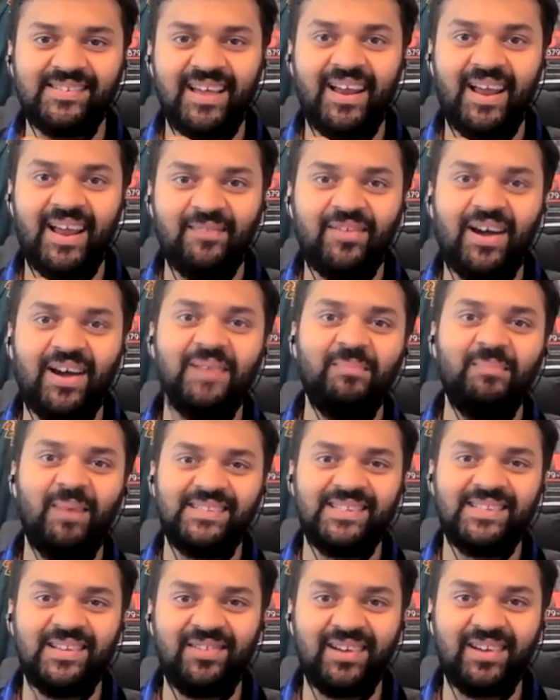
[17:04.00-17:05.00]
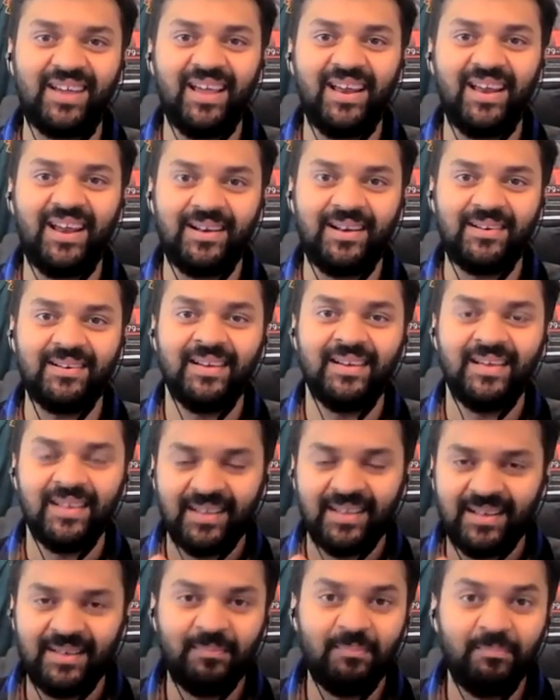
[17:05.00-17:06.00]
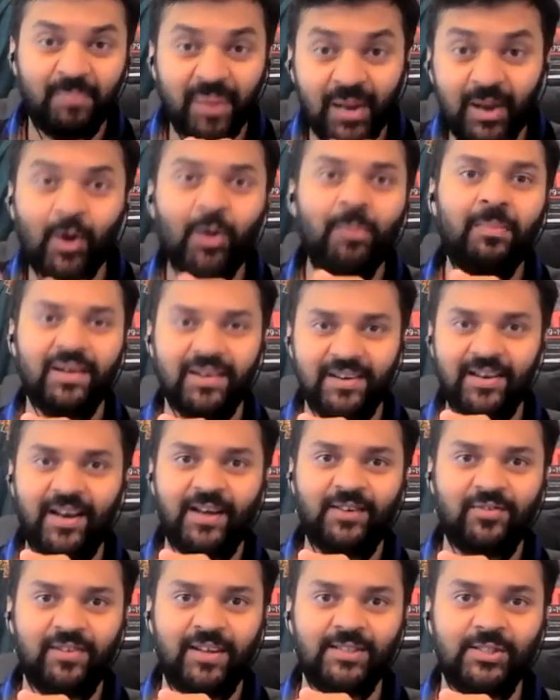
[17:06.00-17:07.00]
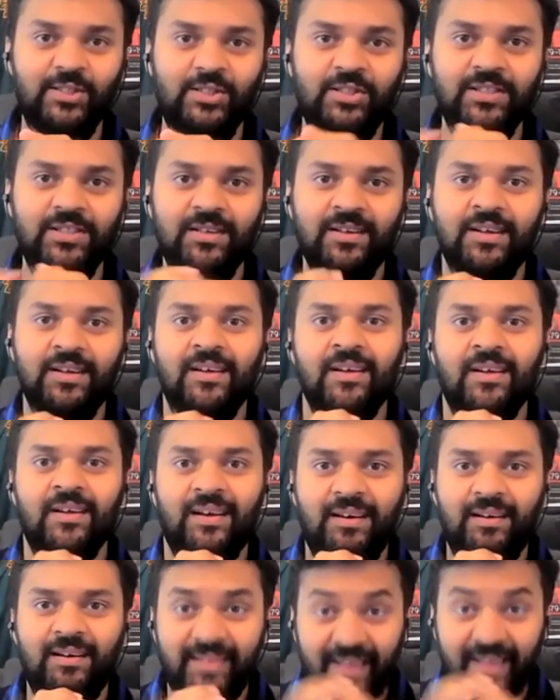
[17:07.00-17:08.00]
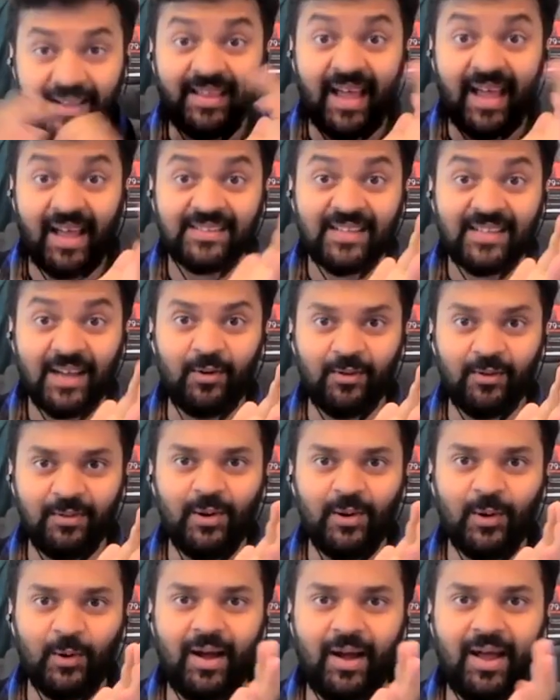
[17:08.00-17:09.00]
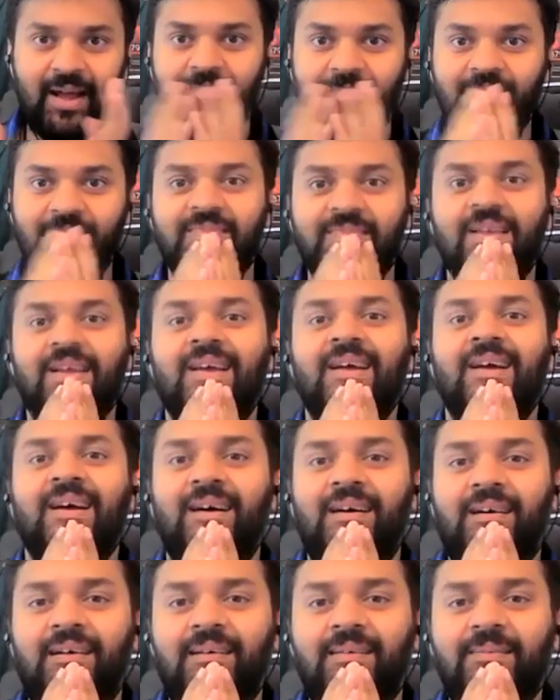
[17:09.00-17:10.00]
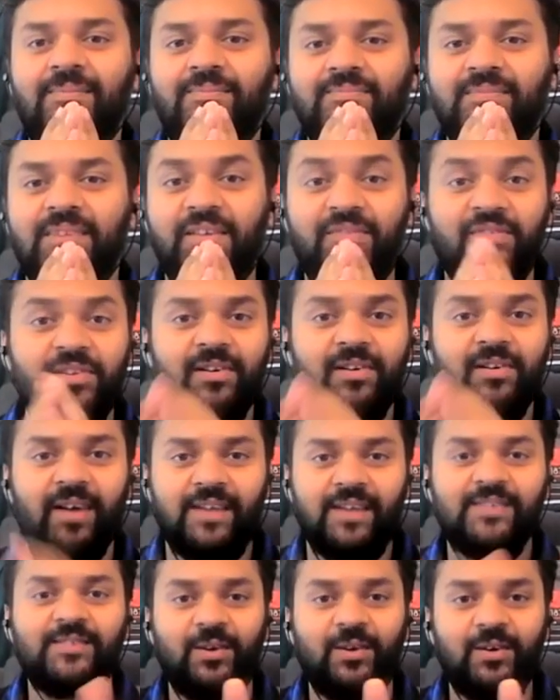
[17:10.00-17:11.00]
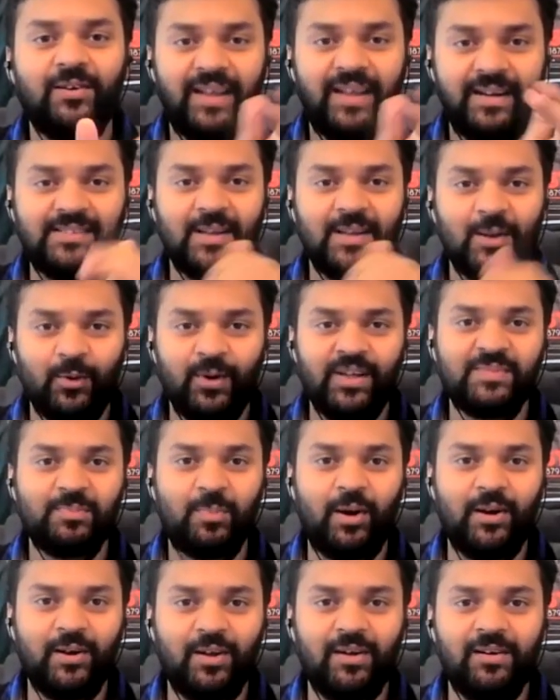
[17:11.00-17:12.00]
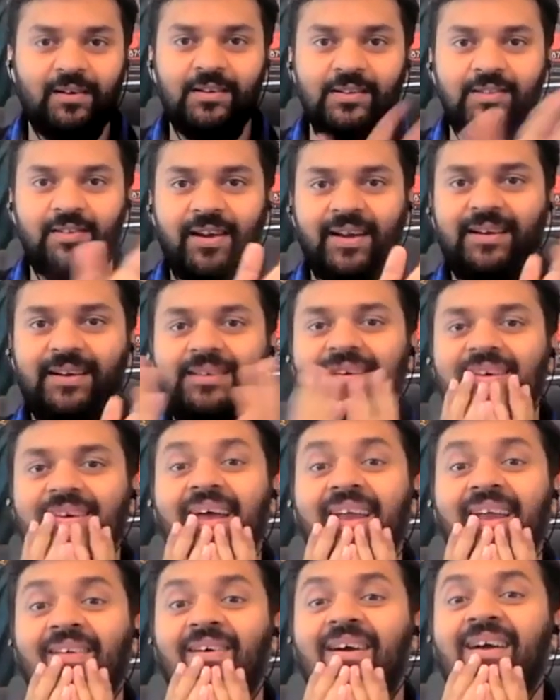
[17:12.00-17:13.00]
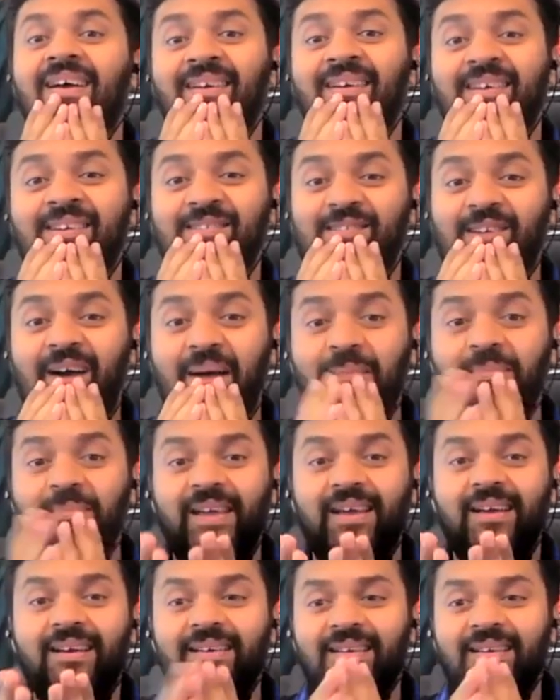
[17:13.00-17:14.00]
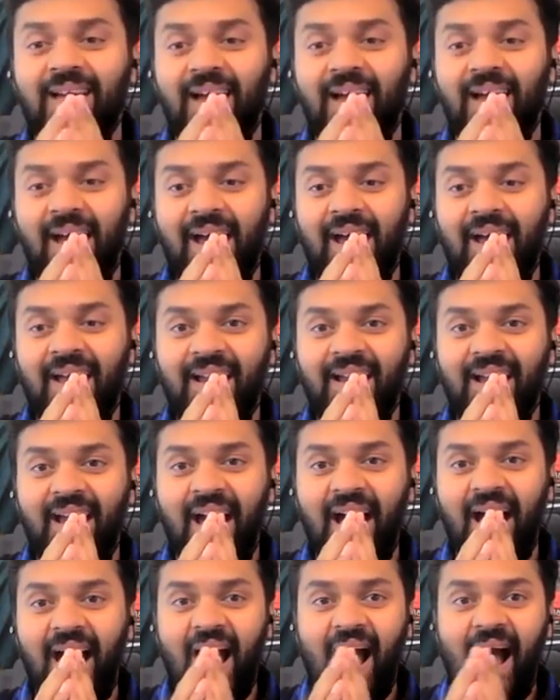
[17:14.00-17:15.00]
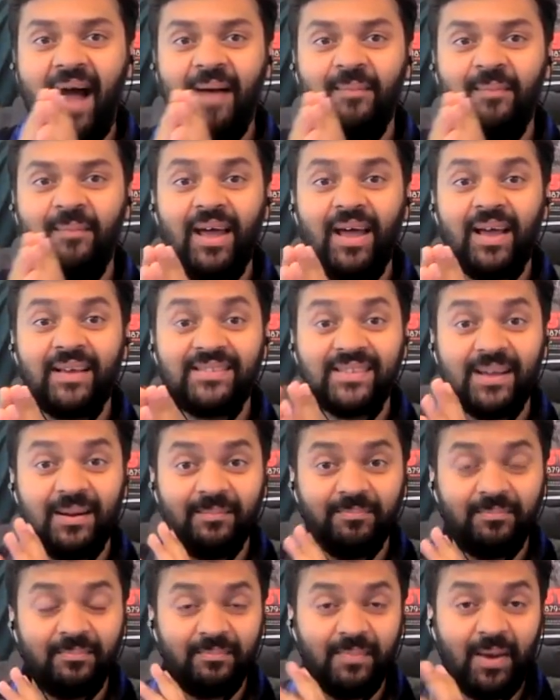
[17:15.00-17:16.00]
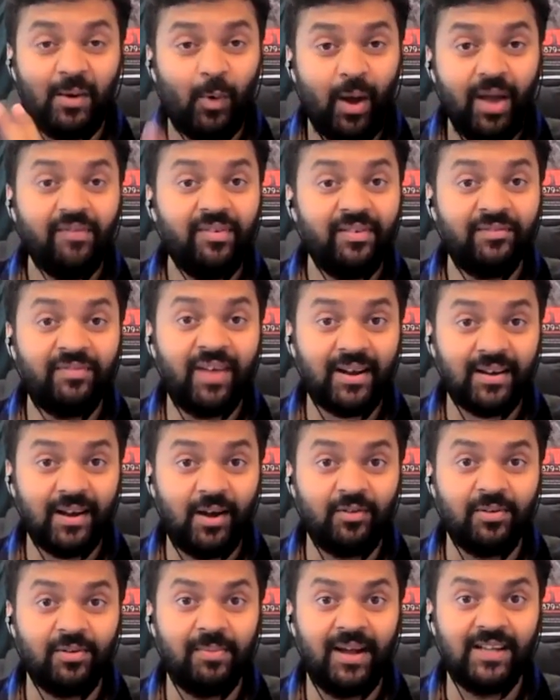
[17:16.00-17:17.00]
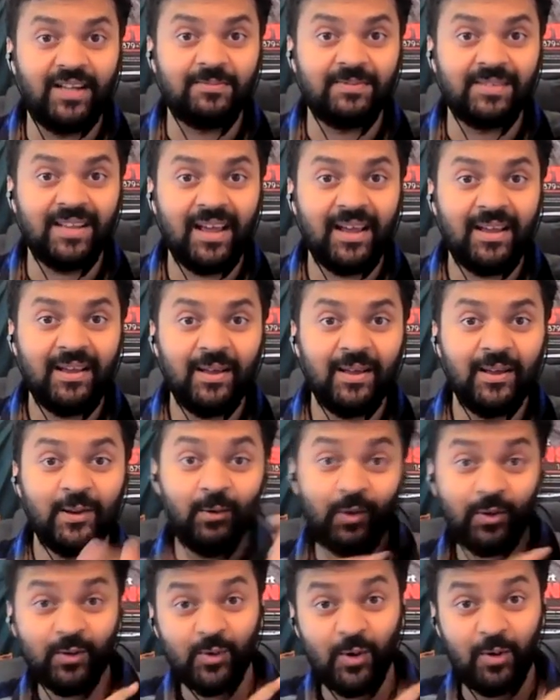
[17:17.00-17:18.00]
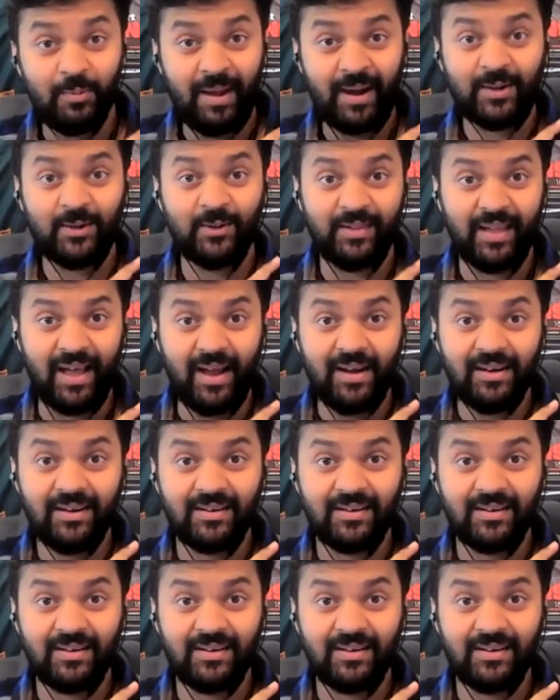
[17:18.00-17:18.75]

and I find myself again at below Marina Trench. That's how low I am. If you guys don't know, that is the lowest point on earth, right? Anyway, so I'm there and I'm like, my wife, in fact, now reminds me, like, you want to go back to that?